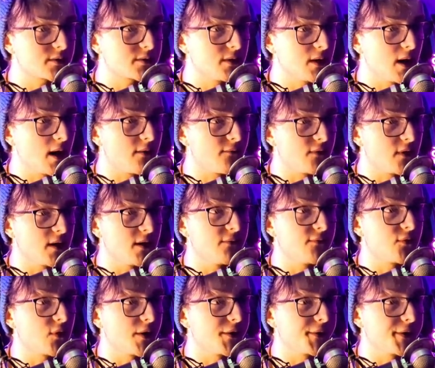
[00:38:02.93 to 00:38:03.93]
lovely
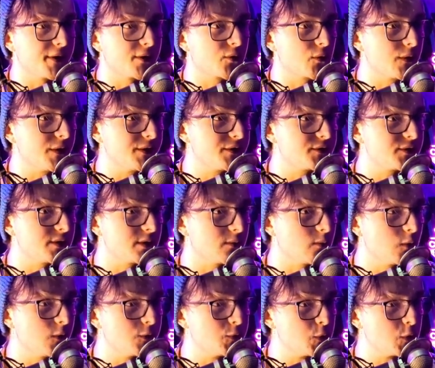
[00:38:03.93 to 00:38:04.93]
friendly creature
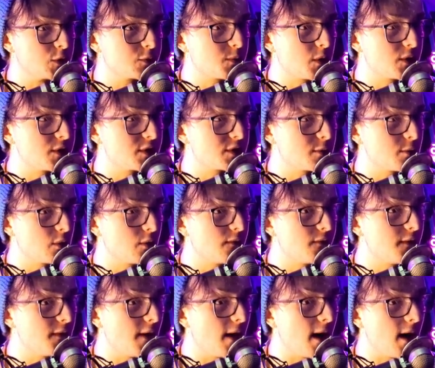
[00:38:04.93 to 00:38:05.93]
was responsible
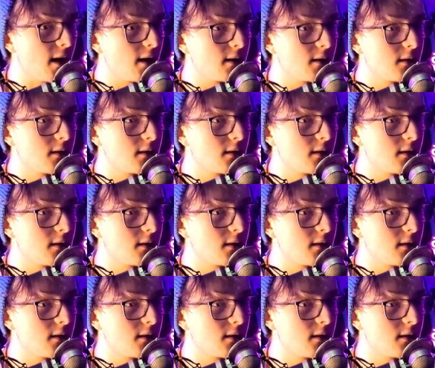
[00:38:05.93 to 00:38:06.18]
for that.